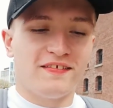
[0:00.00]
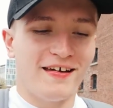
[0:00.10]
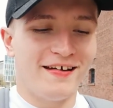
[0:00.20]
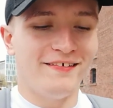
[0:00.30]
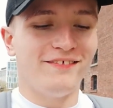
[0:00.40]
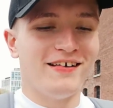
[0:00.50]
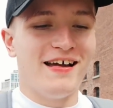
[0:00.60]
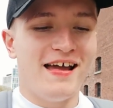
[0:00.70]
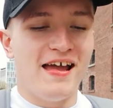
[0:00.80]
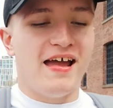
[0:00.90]
So
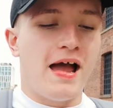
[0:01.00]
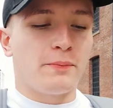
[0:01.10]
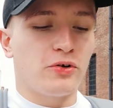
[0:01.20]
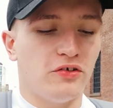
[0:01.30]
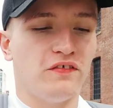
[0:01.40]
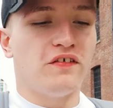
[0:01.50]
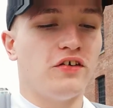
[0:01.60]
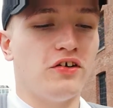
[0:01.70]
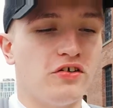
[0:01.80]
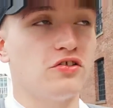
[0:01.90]
I'm going
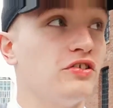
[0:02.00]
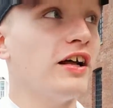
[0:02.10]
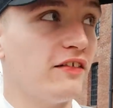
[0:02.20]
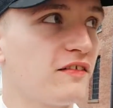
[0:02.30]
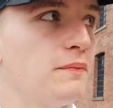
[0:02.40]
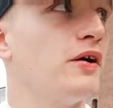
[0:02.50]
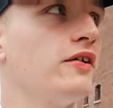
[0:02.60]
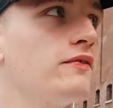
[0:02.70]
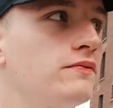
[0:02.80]
to do that, but.